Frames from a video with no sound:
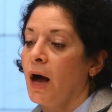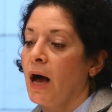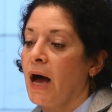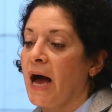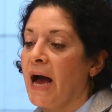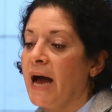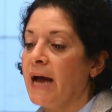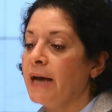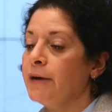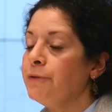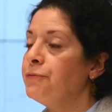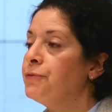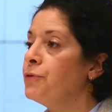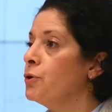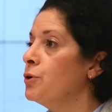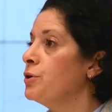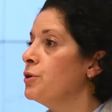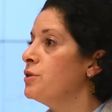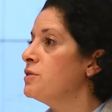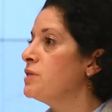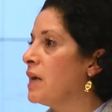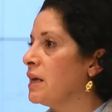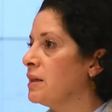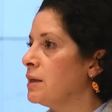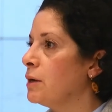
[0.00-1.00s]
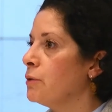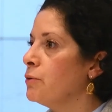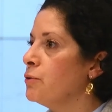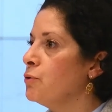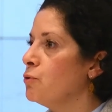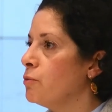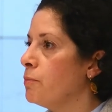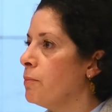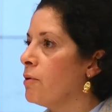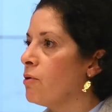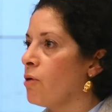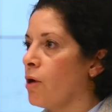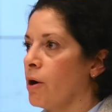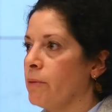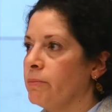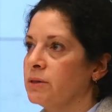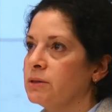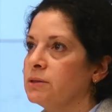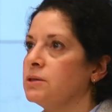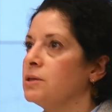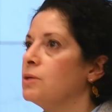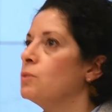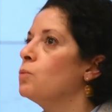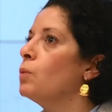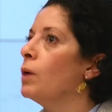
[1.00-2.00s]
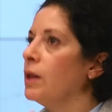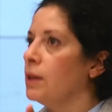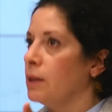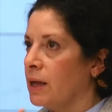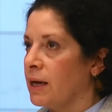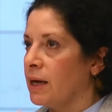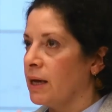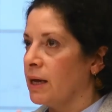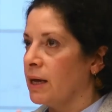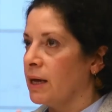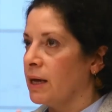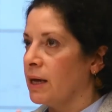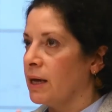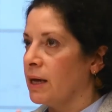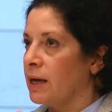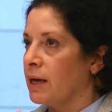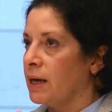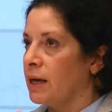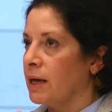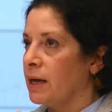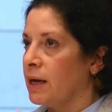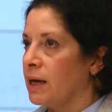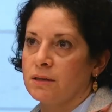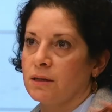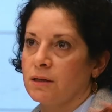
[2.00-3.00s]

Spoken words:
And for standard Eurobarometer, well, as I said,